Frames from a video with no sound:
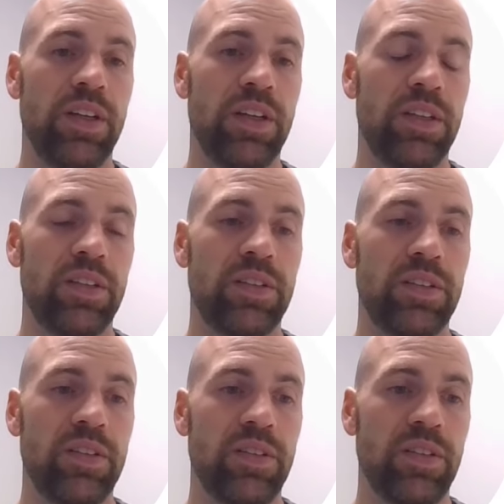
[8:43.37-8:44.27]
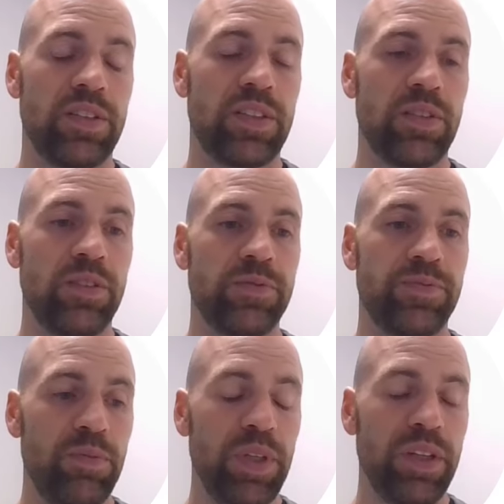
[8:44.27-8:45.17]
and also
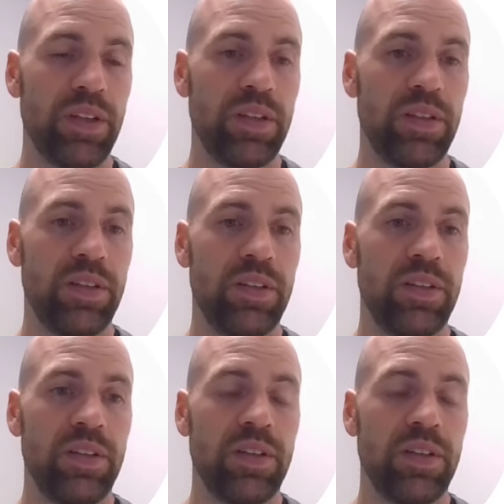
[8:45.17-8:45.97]
being in a